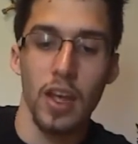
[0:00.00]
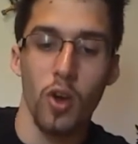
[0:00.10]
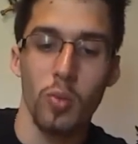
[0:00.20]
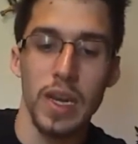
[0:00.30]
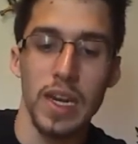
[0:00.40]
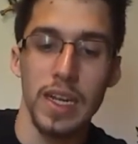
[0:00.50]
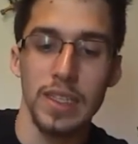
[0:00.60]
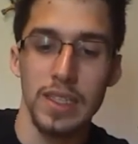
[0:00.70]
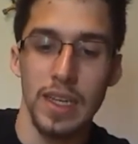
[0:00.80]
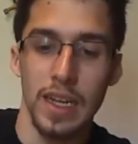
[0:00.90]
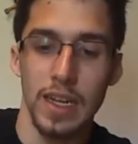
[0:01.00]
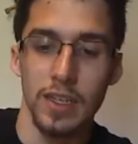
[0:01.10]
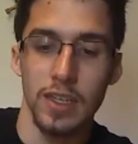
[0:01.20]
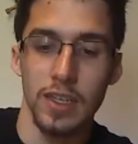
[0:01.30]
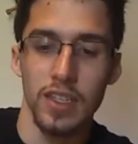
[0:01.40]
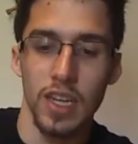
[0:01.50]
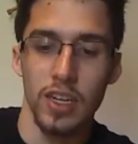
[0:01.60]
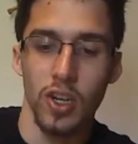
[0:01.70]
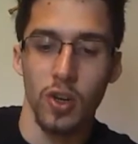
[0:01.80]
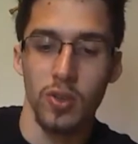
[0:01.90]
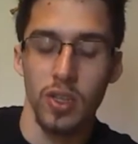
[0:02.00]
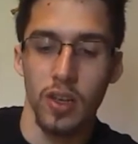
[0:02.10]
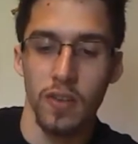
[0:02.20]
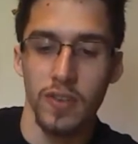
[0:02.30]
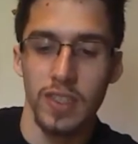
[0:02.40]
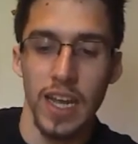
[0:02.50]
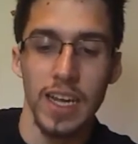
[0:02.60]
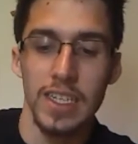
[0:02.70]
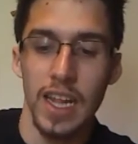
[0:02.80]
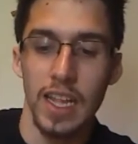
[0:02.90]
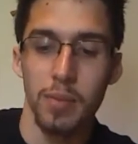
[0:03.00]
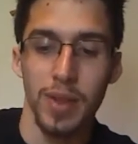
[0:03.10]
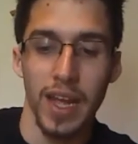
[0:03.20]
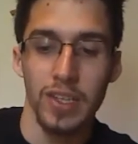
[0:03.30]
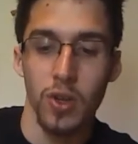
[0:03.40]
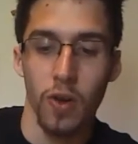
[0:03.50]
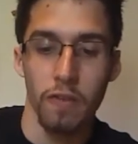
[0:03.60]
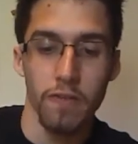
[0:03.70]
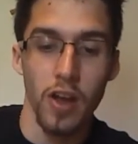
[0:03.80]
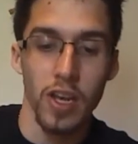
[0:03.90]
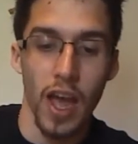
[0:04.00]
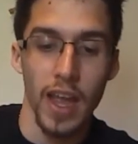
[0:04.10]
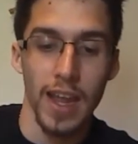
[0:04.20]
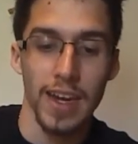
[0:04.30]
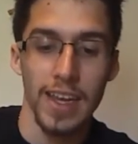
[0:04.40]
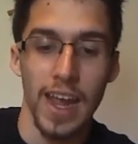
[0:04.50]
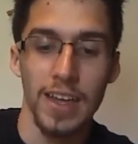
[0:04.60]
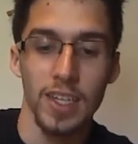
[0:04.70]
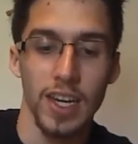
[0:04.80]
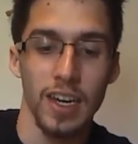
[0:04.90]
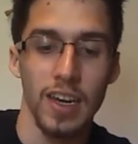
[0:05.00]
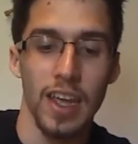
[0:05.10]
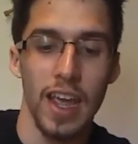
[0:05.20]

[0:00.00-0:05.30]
Obedience. Ingest a dose of psychedelic plants or fungi and engage in